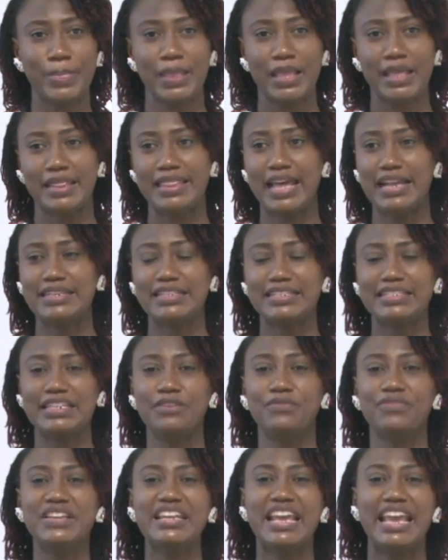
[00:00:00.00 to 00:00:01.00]
That is
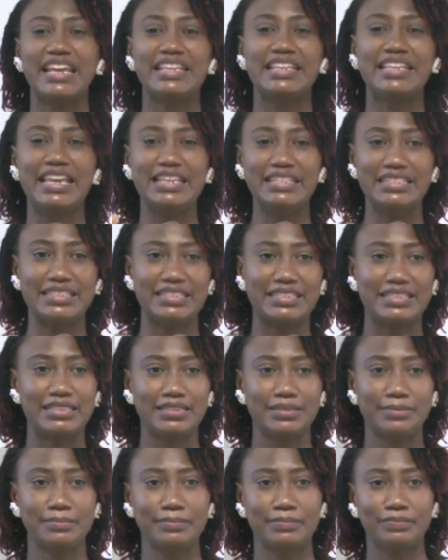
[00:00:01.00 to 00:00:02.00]
even against
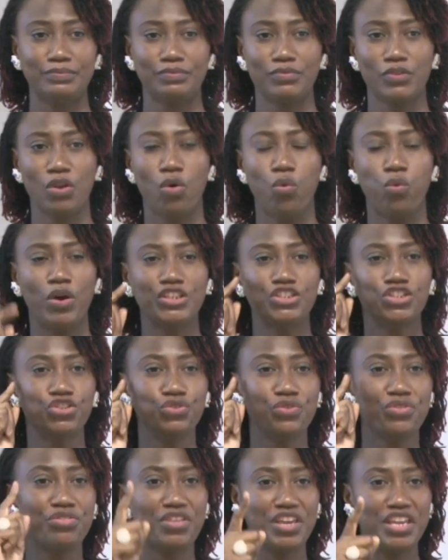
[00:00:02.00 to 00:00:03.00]
what you
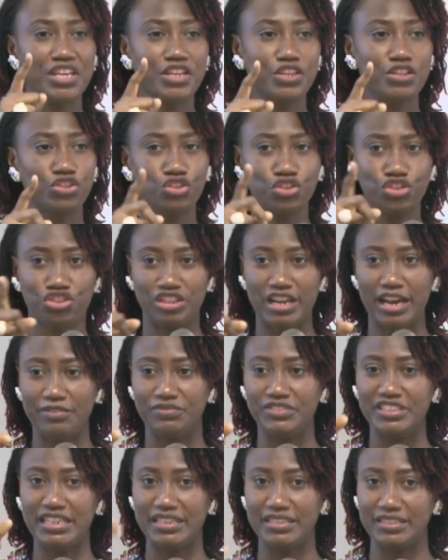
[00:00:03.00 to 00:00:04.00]
think you should have done.